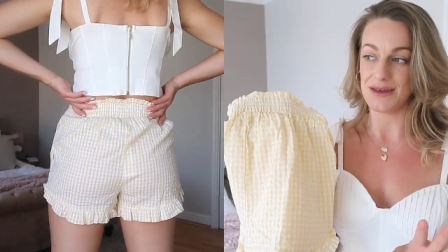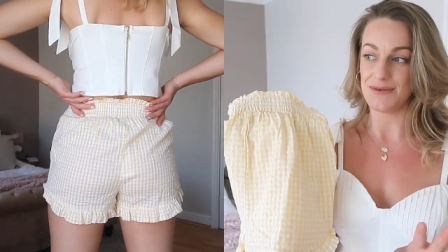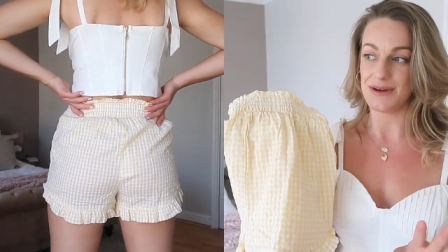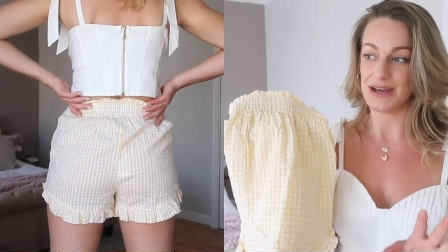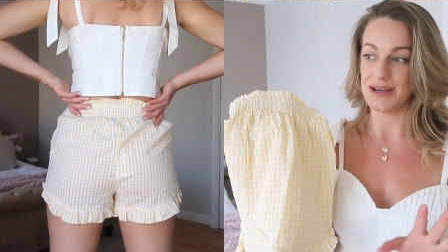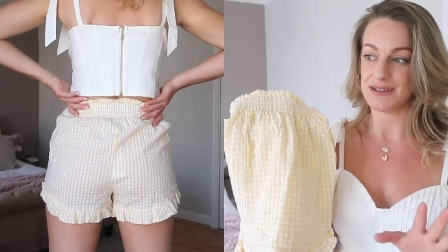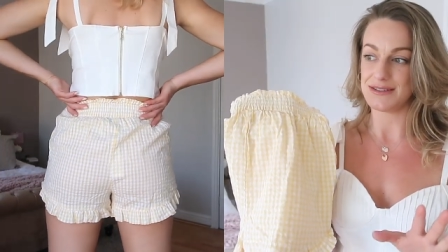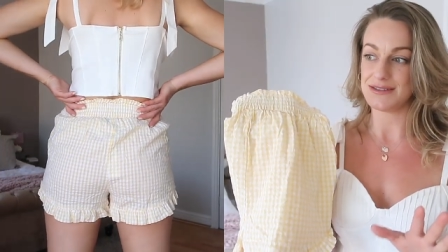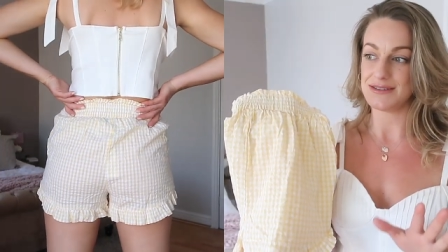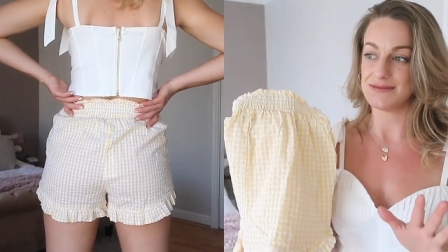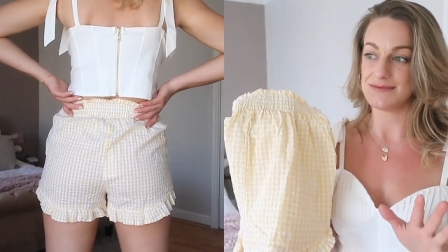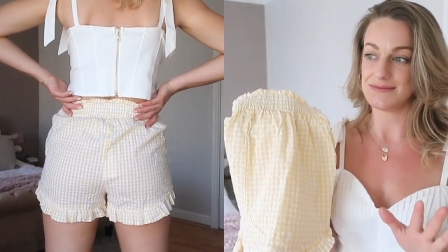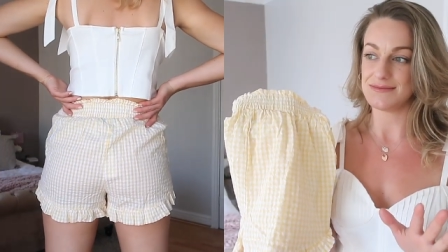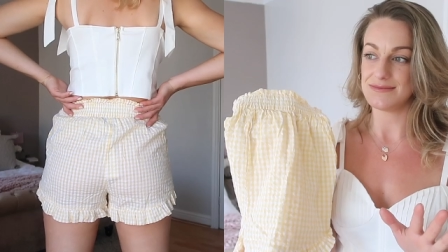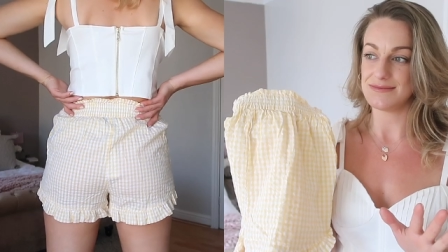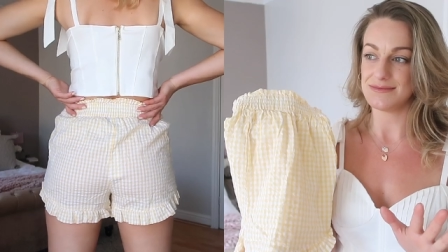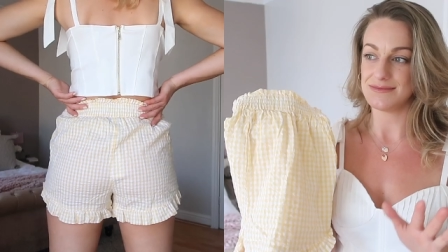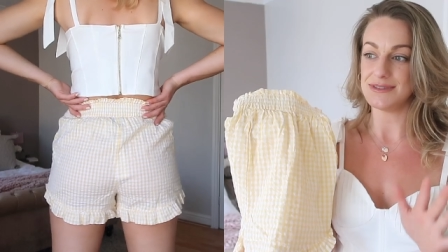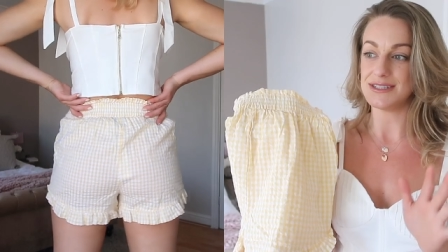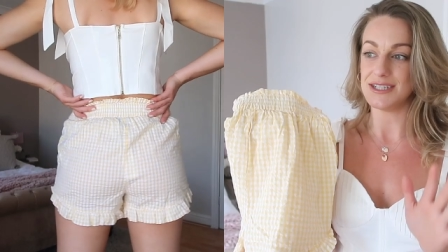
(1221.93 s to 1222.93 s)
were
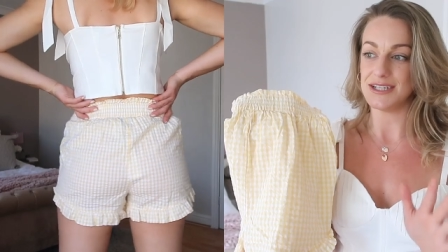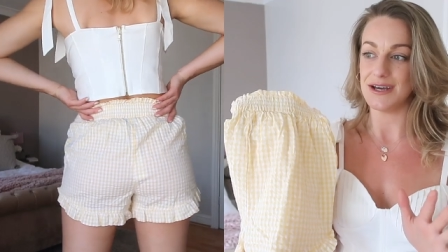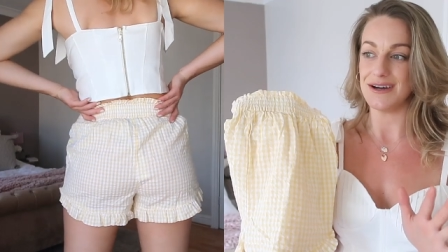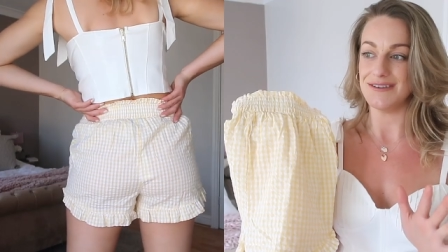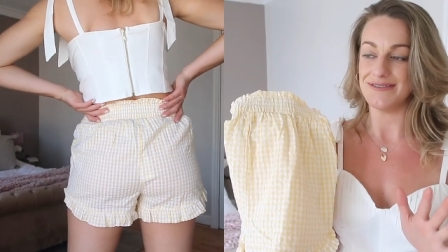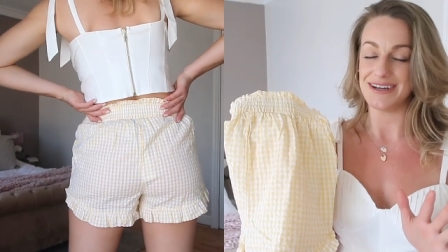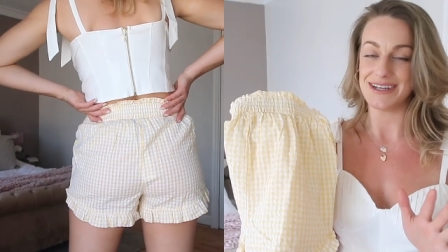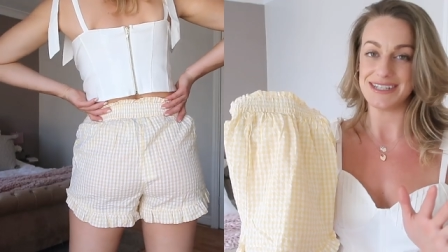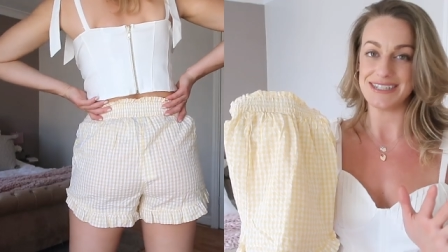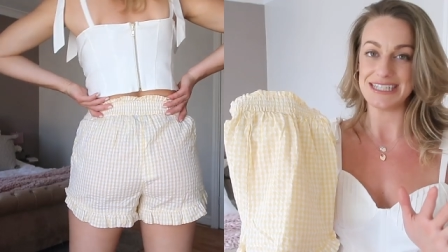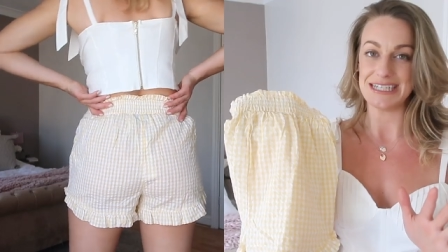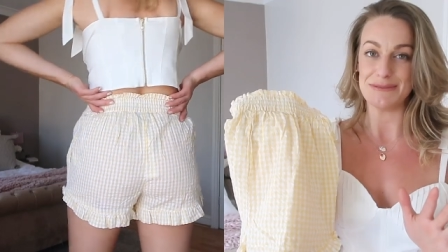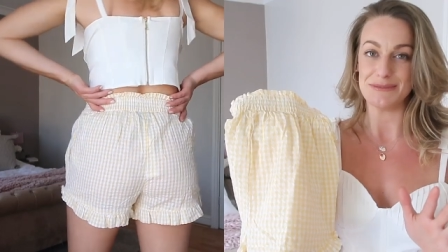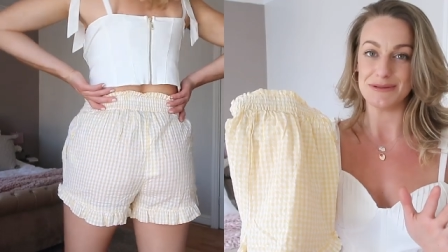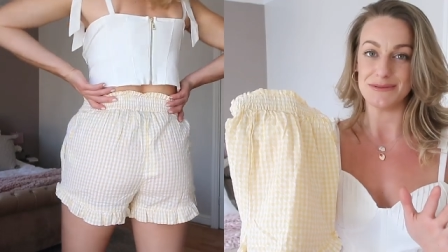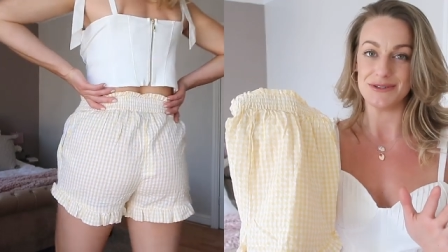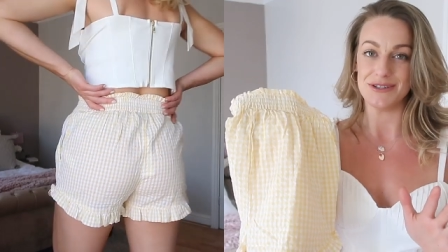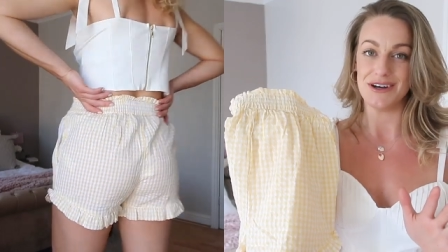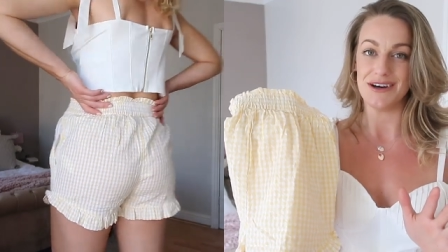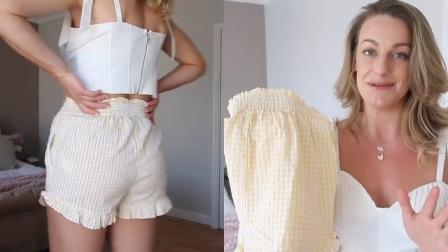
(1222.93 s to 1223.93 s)
to know if I can keep
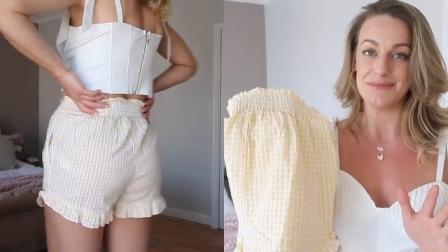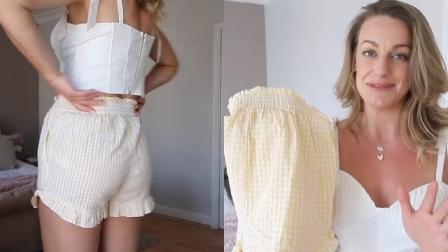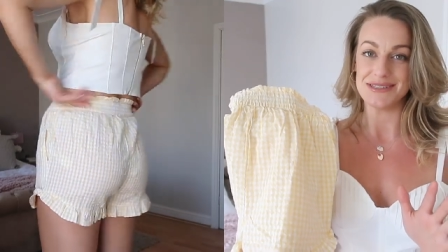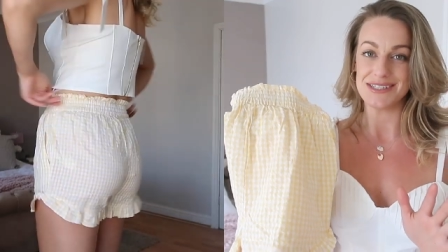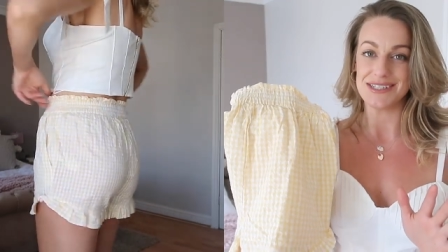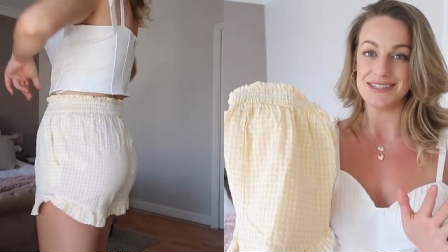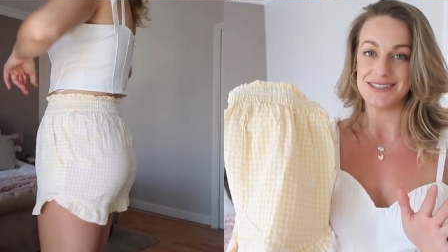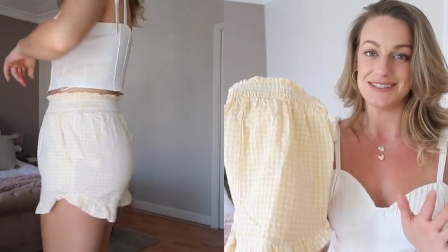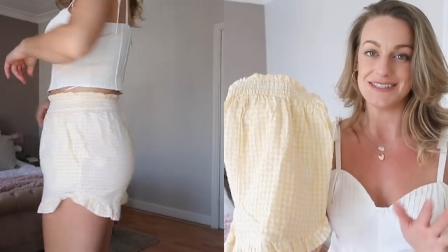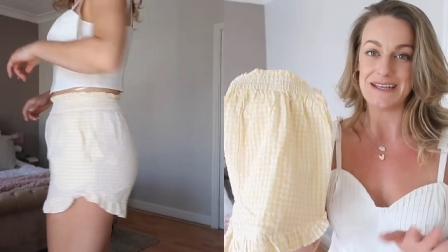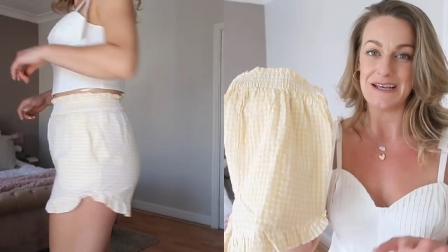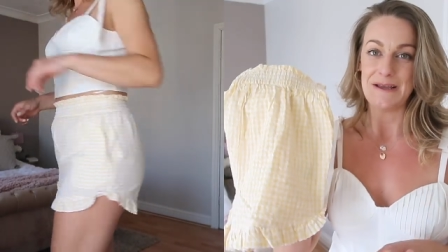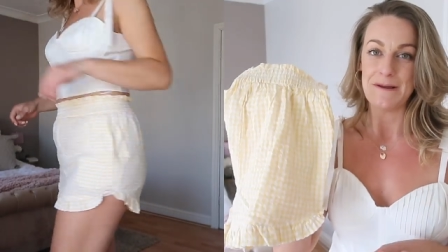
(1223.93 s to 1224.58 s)
them or not, because